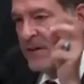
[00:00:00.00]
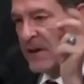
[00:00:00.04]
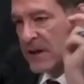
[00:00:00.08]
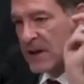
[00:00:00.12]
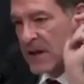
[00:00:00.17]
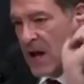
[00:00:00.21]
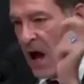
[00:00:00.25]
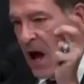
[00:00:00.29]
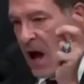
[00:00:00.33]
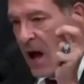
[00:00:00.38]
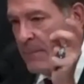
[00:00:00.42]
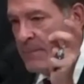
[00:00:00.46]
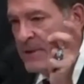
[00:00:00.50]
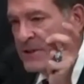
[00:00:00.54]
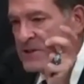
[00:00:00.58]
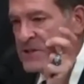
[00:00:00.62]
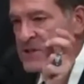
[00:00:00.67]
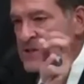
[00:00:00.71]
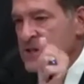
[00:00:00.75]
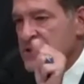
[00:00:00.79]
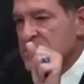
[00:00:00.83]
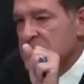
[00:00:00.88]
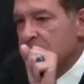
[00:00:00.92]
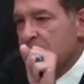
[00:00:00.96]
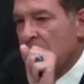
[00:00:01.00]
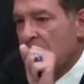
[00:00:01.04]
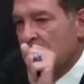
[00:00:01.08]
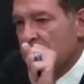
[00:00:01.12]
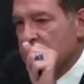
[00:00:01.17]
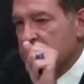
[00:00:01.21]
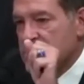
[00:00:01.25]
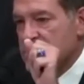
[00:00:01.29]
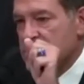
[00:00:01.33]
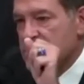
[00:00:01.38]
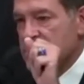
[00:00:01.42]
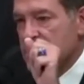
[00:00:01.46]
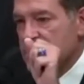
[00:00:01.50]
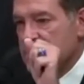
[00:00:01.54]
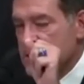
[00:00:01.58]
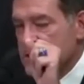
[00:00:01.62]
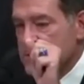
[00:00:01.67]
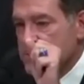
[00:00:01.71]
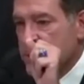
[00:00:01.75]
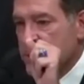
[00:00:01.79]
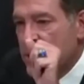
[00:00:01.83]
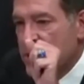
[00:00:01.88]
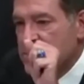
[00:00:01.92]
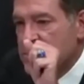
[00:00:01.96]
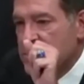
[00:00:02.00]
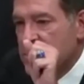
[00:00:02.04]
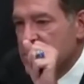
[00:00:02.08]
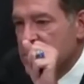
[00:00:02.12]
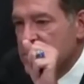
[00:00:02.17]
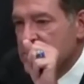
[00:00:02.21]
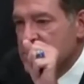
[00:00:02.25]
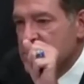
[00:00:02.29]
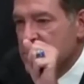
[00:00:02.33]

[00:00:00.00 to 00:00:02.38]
the common sense policies that this president